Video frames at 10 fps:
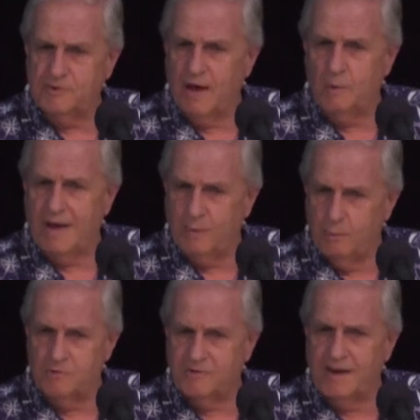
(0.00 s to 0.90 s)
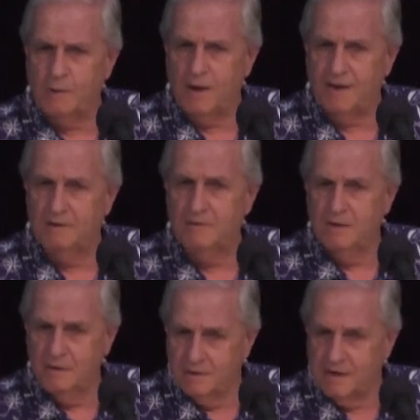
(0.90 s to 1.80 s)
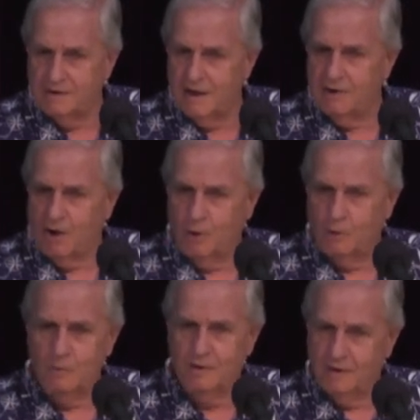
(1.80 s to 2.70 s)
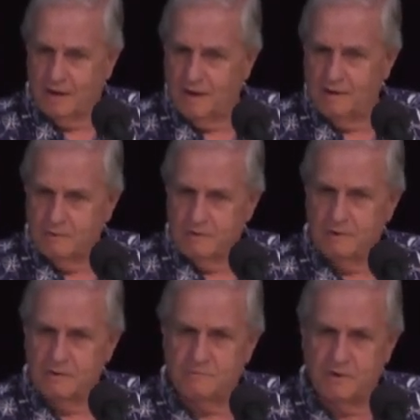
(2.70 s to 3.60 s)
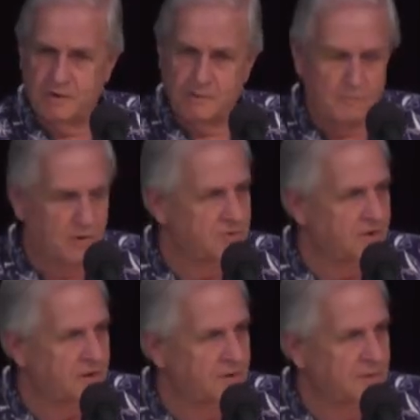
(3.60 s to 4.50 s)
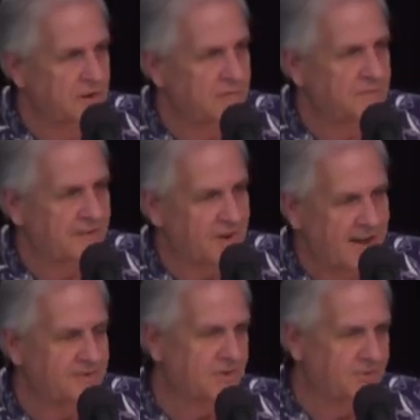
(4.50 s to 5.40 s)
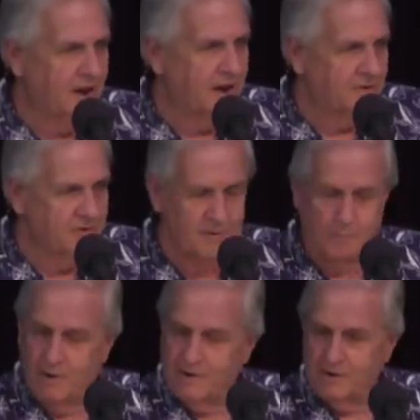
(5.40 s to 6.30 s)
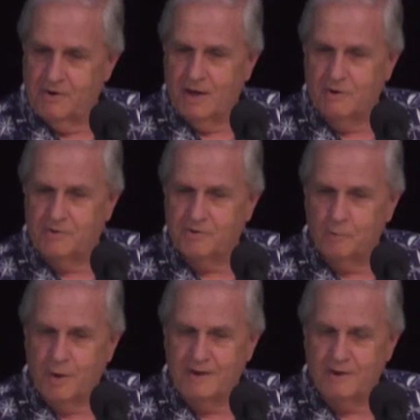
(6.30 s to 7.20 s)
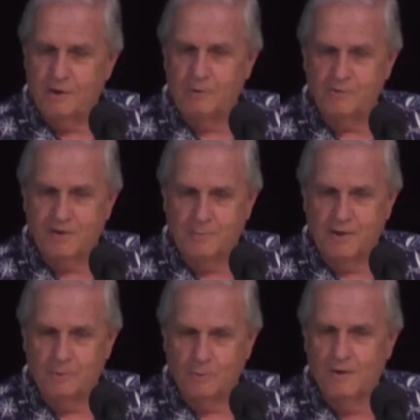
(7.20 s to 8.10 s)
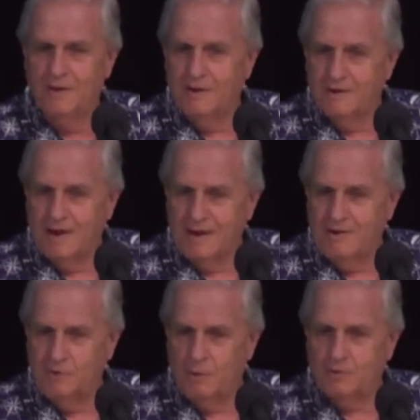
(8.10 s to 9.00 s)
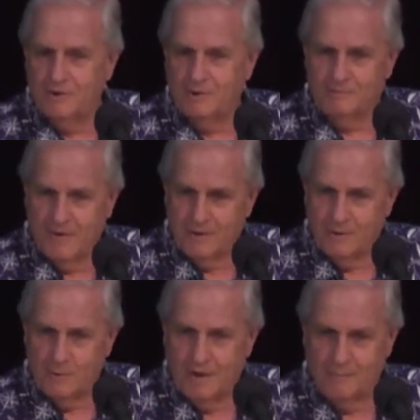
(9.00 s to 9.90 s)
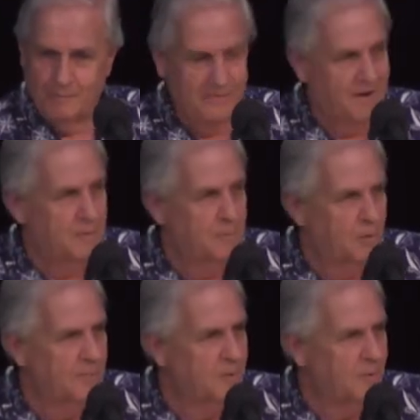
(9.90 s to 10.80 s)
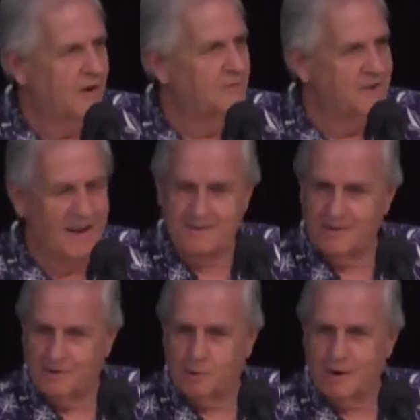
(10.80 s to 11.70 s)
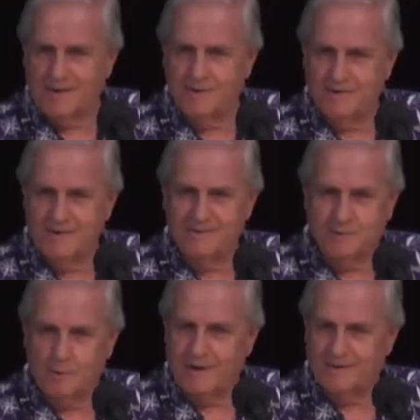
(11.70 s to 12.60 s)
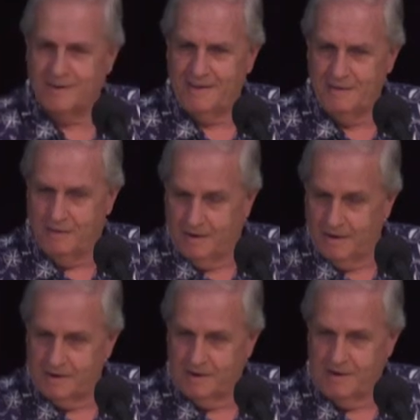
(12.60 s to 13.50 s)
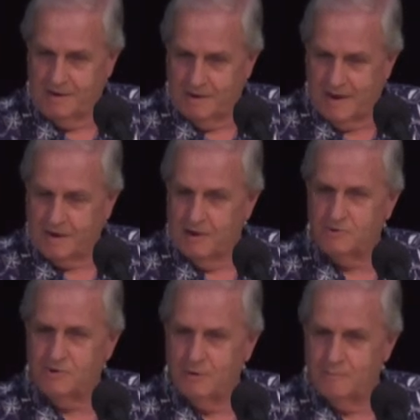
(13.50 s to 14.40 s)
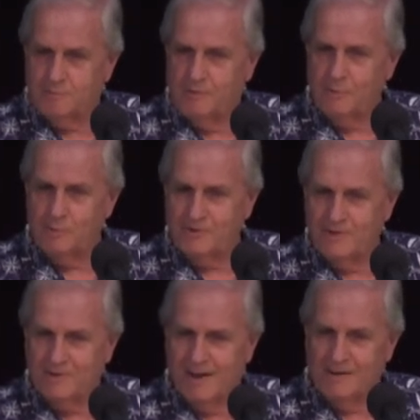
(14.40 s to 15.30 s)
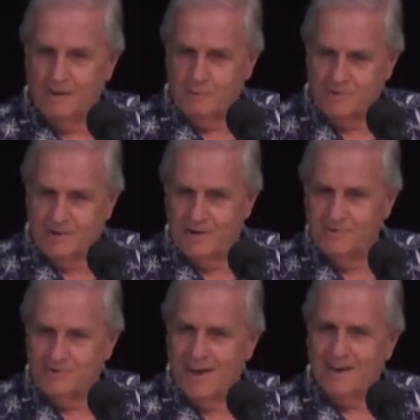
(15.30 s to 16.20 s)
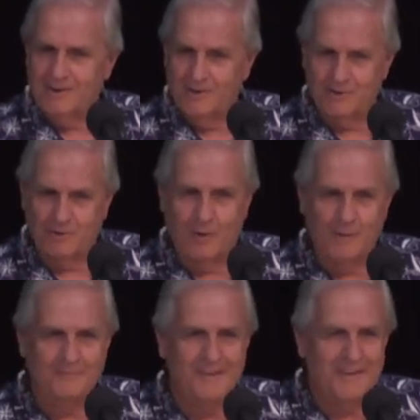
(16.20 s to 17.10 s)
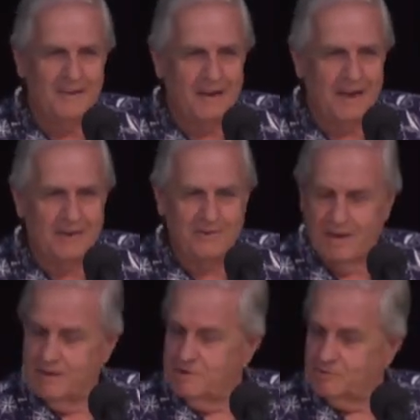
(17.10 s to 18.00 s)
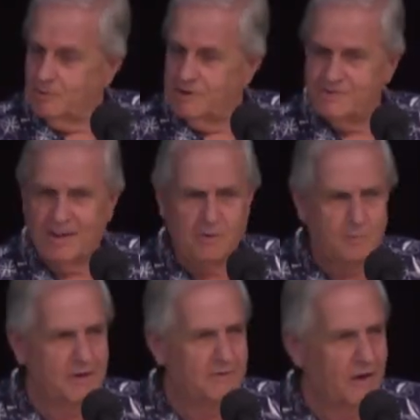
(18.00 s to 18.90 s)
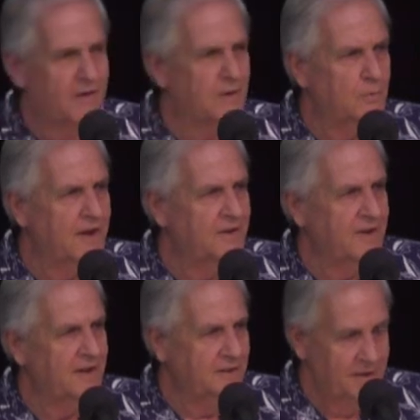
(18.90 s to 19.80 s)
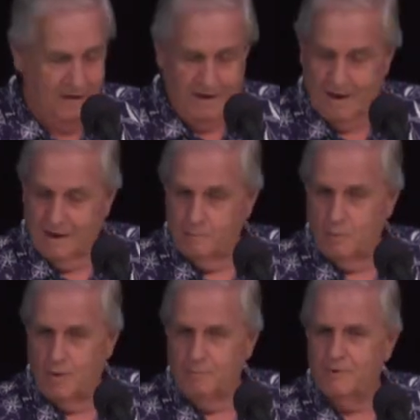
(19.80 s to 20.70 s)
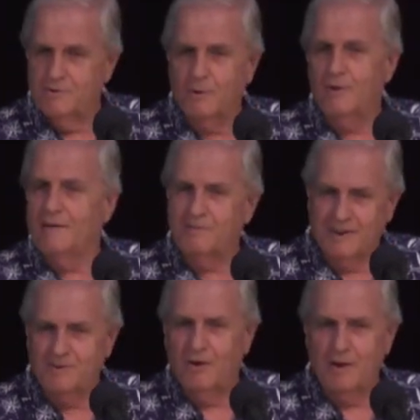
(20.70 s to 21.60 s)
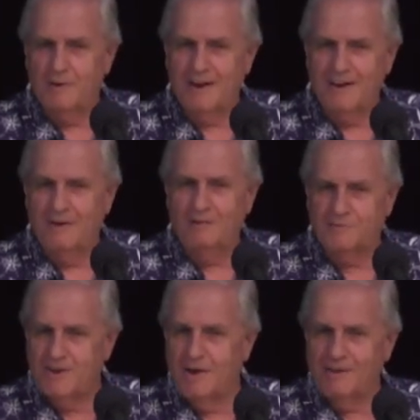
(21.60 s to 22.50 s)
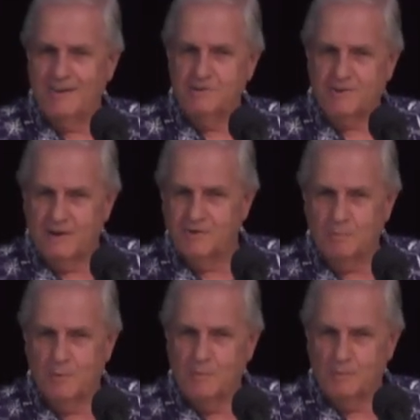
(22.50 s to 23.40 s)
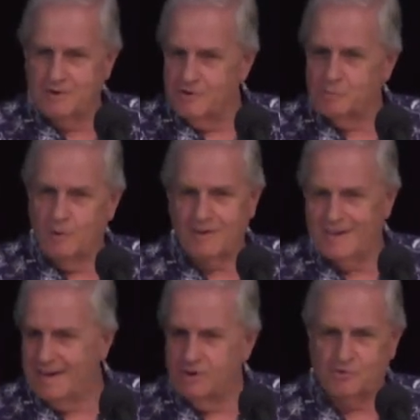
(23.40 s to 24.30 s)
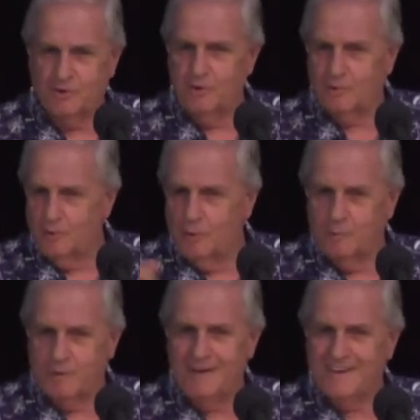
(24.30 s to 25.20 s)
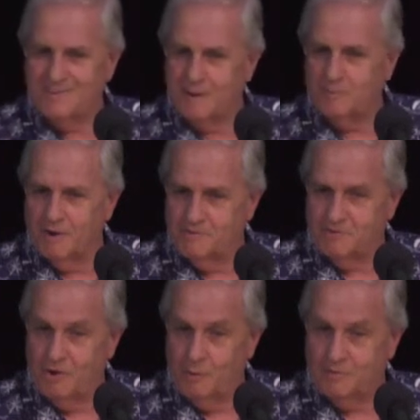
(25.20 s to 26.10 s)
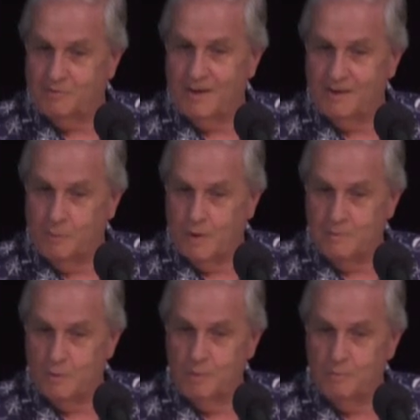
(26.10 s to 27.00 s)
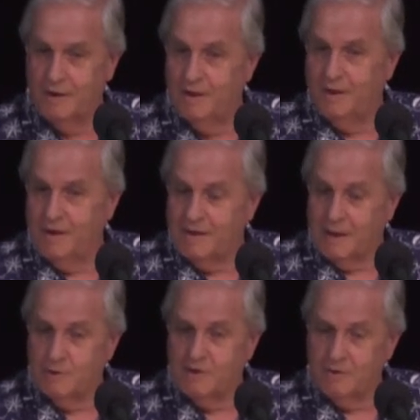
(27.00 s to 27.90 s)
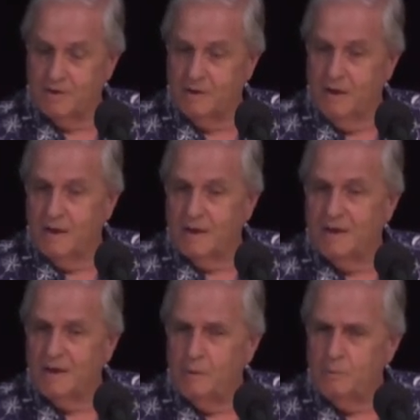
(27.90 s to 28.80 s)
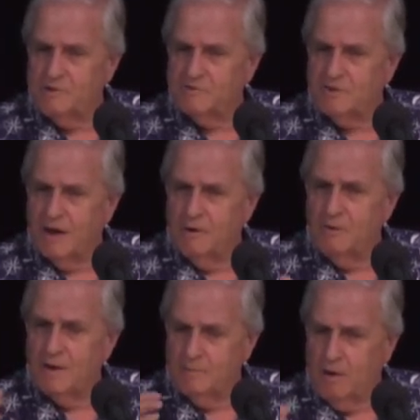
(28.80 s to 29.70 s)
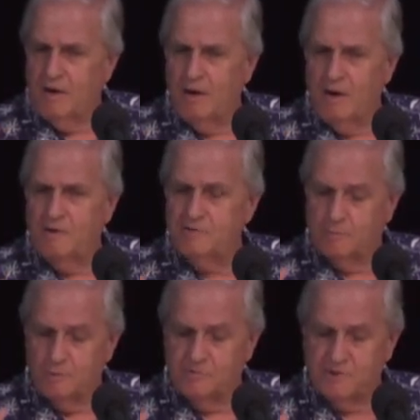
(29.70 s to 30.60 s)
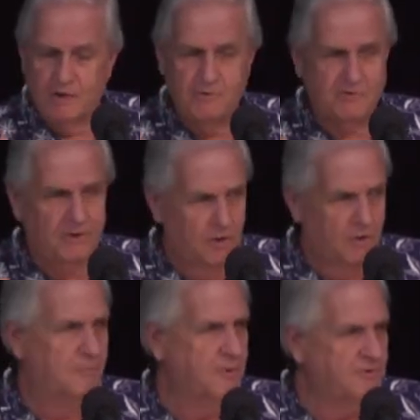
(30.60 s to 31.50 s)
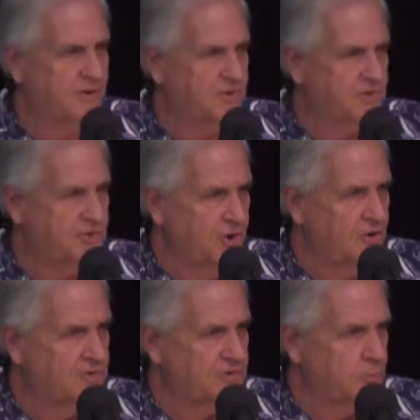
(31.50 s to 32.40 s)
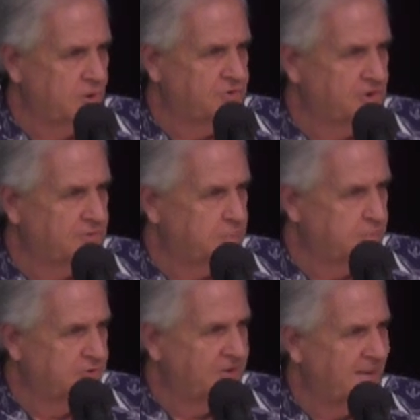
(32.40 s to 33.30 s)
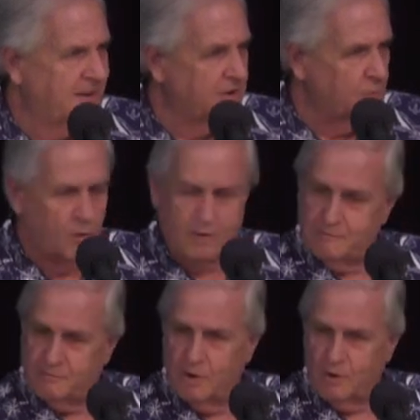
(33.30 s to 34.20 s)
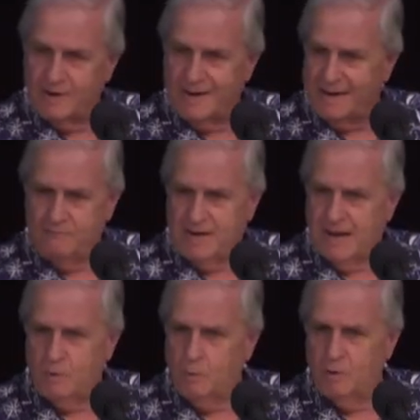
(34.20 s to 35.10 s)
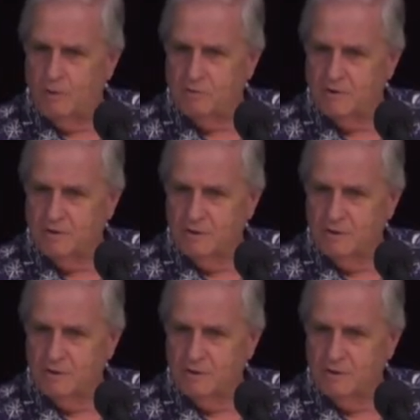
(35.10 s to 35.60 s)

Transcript: no errors anywhere in that whole uh, uh, music. In fact, at the start, you might not have noticed that one of the girls in the middle nearly knocked her, her um, marimba over and had to correct it and correct the, uh, the echo tubes before she started, but she started on time. And uh, you saw the gentlemen going around the uh, marimbas, all having the time of their life, sharing each other's marimba and just working in a circle, all playing sometimes two or three under one marimba. They were doing it. It was so, in my eyes, it was so synonymous of a church which is presenting the Word of God and living that Word